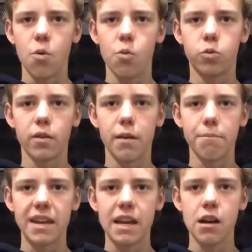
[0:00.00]
which was a
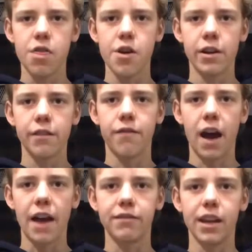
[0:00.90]
mere
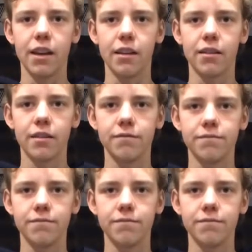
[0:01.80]
35 days.